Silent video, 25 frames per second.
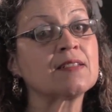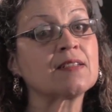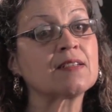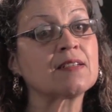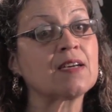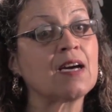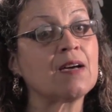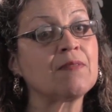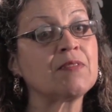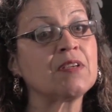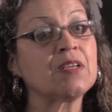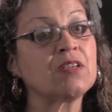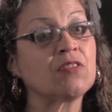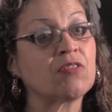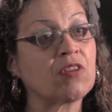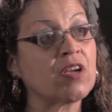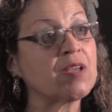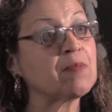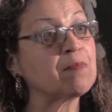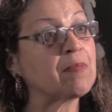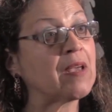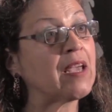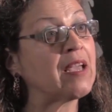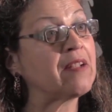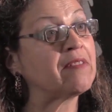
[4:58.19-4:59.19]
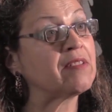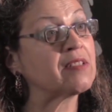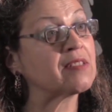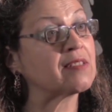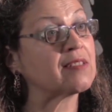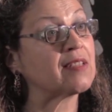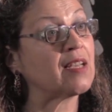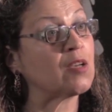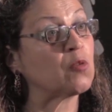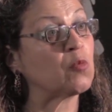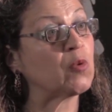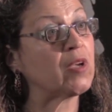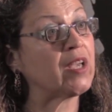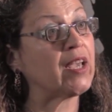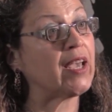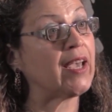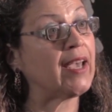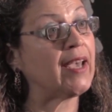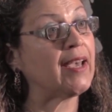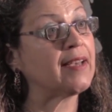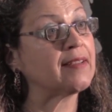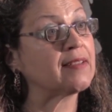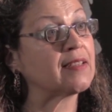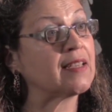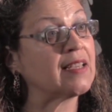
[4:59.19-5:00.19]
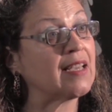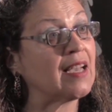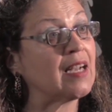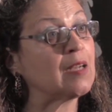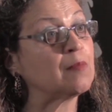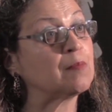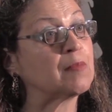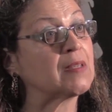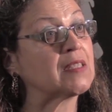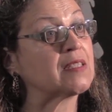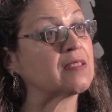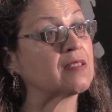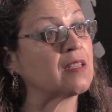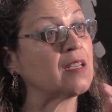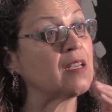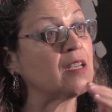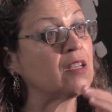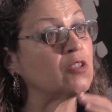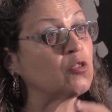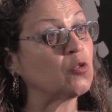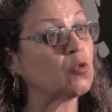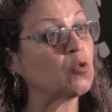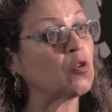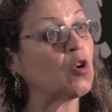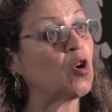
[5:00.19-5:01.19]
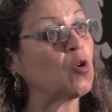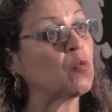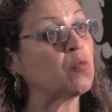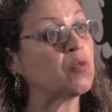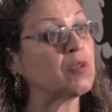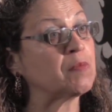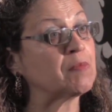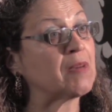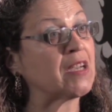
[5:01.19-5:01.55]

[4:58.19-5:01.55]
having great parents like we had, helped us to cope with